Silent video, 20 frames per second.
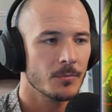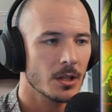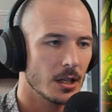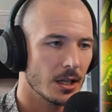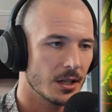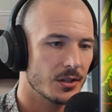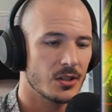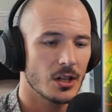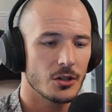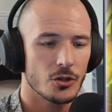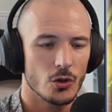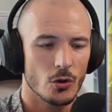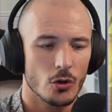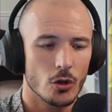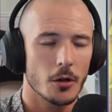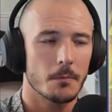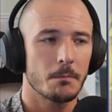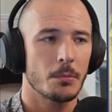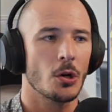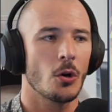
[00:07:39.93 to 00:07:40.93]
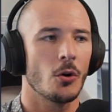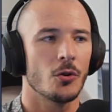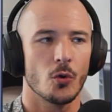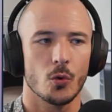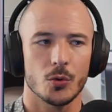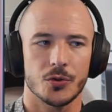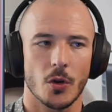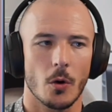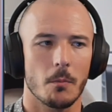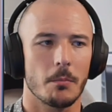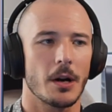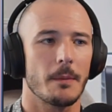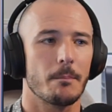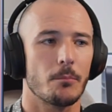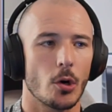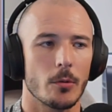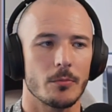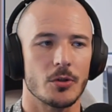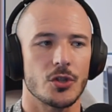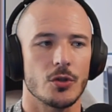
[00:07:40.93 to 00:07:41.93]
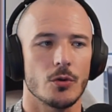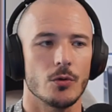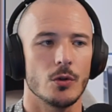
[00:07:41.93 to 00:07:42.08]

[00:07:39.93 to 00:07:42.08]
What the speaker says: Like I said, you could put it on auto, but I promise you,